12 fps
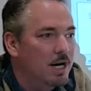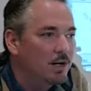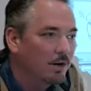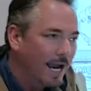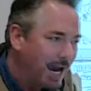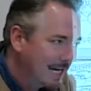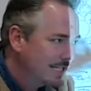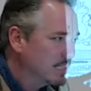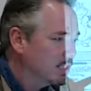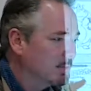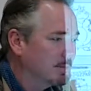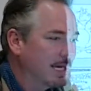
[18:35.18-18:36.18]
you're acting
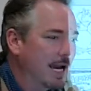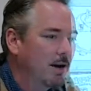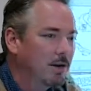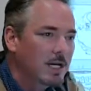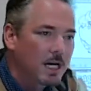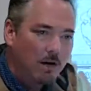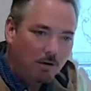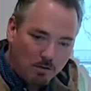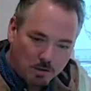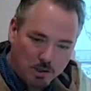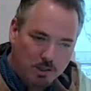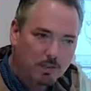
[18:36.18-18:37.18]
something out,
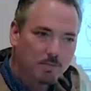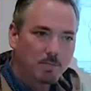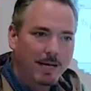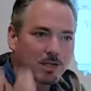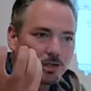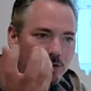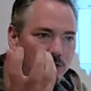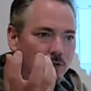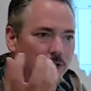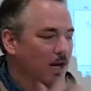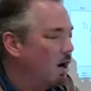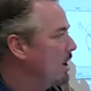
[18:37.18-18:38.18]
just make sure
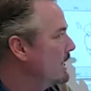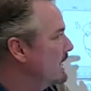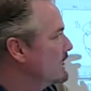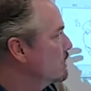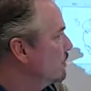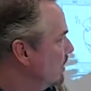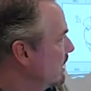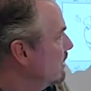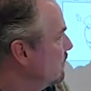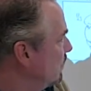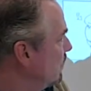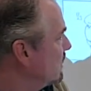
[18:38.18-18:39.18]
the audience,
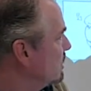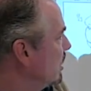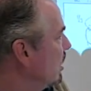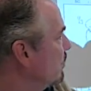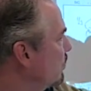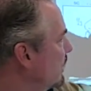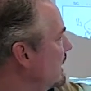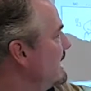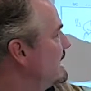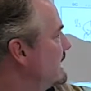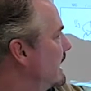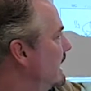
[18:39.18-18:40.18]
what's called,
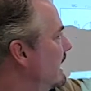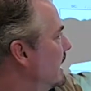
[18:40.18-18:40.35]
reads it.